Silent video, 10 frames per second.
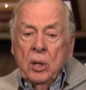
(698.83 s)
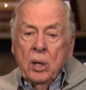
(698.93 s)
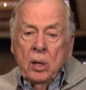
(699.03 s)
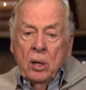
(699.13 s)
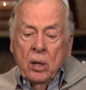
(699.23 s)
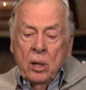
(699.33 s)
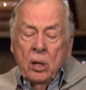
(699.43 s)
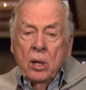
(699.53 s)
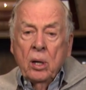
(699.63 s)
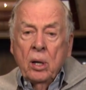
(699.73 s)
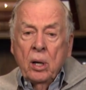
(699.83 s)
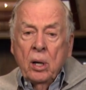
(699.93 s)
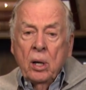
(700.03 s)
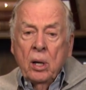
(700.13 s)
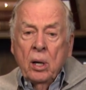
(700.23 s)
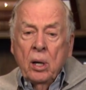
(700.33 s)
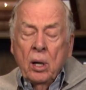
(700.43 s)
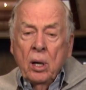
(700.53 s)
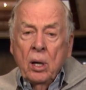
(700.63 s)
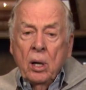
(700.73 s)
too. So, I mean,
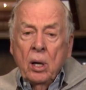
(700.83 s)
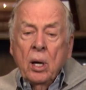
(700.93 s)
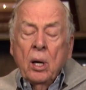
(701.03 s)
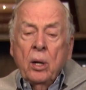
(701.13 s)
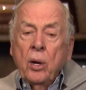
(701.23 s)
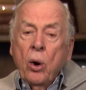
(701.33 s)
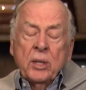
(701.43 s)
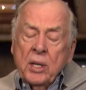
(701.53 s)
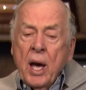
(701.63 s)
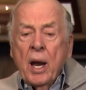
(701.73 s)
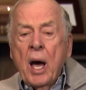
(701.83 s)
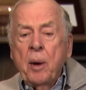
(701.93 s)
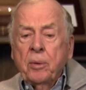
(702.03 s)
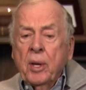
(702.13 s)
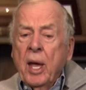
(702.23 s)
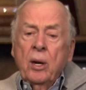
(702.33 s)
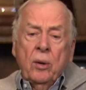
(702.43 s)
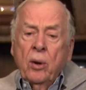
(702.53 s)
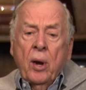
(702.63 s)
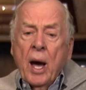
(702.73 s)
no, it's not a
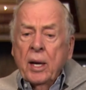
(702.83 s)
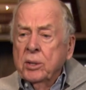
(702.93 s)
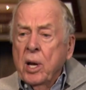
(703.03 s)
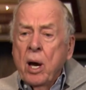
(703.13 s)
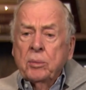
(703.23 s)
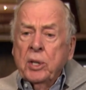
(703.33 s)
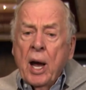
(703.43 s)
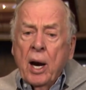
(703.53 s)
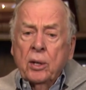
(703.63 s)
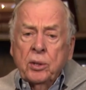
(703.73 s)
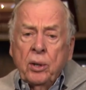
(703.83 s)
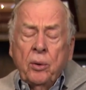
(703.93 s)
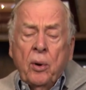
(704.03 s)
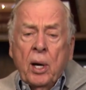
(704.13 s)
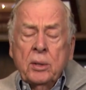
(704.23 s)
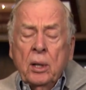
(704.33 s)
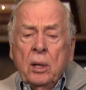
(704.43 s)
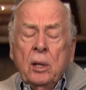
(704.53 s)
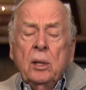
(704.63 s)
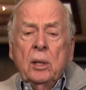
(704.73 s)
hypothetical guy. It's Tom Steyer who it was.
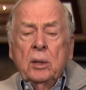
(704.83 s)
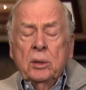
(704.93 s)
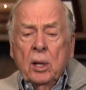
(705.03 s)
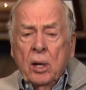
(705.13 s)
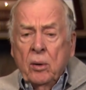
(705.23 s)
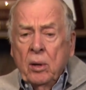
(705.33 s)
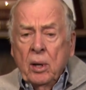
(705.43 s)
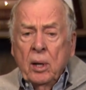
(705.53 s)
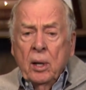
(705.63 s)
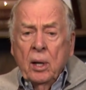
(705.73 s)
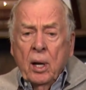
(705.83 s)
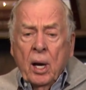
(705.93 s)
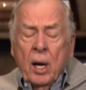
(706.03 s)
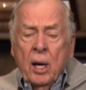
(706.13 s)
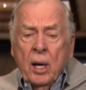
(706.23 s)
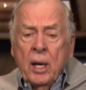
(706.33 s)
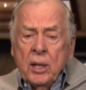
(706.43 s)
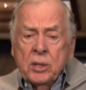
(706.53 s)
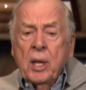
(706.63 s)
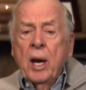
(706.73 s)
So uh,
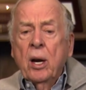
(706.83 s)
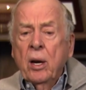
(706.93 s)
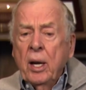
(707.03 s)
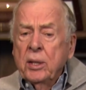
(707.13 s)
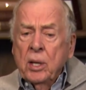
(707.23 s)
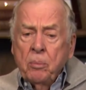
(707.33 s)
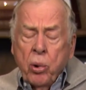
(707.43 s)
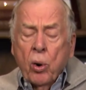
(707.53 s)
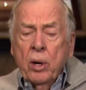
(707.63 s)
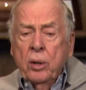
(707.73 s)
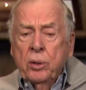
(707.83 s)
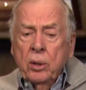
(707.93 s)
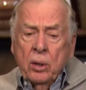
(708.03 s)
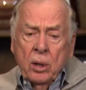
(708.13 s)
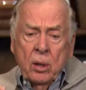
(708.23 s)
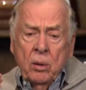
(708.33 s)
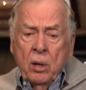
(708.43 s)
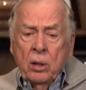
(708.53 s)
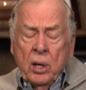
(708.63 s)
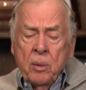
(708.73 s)
he's there. He's important to the
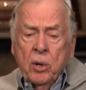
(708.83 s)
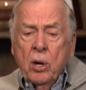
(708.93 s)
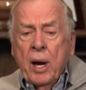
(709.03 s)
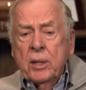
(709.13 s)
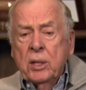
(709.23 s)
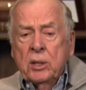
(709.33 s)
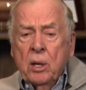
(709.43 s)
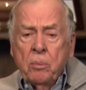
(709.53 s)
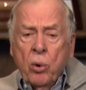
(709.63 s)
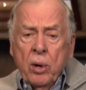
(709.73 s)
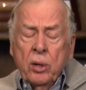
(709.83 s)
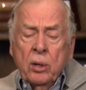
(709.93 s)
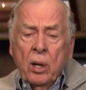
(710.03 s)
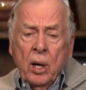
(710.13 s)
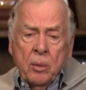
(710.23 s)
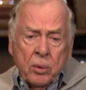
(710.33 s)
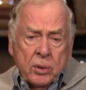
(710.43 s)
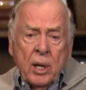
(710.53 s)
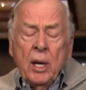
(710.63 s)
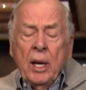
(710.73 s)
Democrats. He's important to the
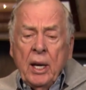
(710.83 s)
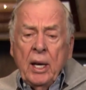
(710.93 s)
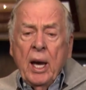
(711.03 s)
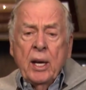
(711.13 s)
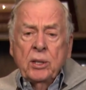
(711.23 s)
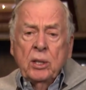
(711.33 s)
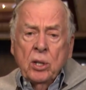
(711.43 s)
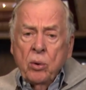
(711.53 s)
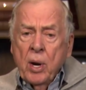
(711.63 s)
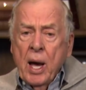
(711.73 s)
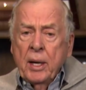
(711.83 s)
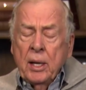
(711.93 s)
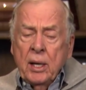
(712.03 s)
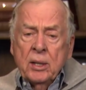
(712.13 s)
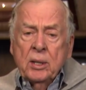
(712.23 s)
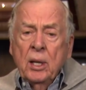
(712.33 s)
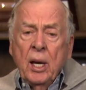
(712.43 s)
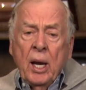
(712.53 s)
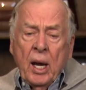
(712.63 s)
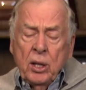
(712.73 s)
liberals. He has his own ideas.
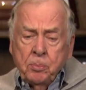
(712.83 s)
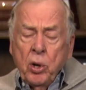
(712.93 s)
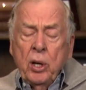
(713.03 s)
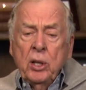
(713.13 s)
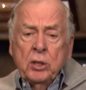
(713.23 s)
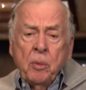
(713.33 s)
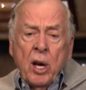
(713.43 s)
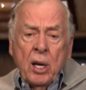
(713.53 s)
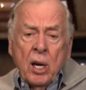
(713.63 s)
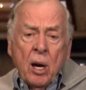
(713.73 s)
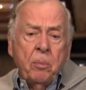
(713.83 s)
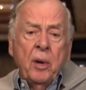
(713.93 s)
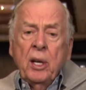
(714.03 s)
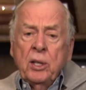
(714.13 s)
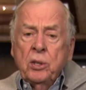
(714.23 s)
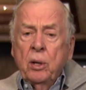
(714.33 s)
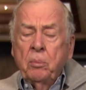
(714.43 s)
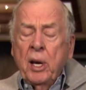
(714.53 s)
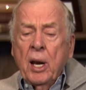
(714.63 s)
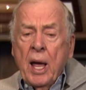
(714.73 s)
He's putting his money up, and he
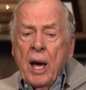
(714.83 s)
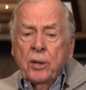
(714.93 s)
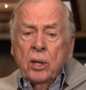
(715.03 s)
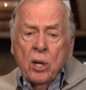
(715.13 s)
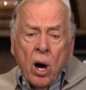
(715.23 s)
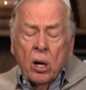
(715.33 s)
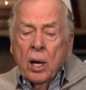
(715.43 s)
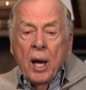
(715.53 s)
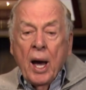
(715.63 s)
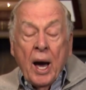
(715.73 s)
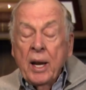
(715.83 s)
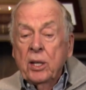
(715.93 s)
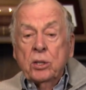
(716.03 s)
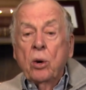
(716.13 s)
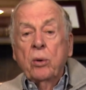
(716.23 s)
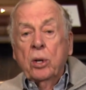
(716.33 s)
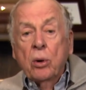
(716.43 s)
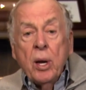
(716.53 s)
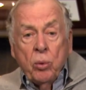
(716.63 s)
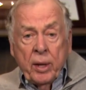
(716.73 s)
should be allowed to talk. I just don't
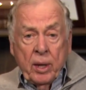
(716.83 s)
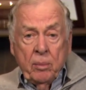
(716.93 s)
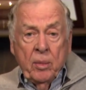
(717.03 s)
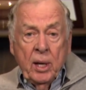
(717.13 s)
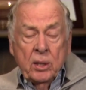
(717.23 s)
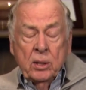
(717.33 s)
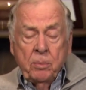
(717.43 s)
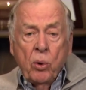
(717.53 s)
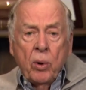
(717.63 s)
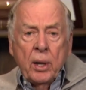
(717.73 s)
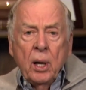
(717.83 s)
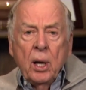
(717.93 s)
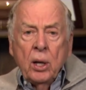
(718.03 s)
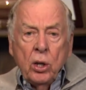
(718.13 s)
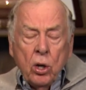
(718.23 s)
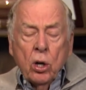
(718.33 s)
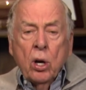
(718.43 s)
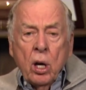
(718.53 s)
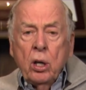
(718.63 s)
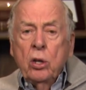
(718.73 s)
agree with him. Is the point? You're
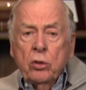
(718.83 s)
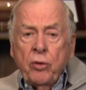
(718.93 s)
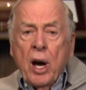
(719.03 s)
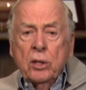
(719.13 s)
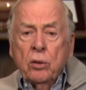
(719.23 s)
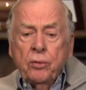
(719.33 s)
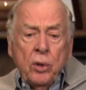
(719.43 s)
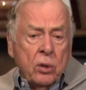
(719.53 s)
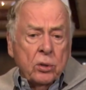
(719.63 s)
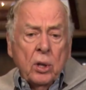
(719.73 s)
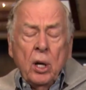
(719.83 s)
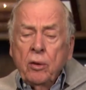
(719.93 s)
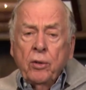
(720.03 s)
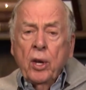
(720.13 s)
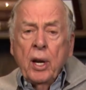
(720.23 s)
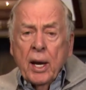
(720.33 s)
going to use fossil fuels for the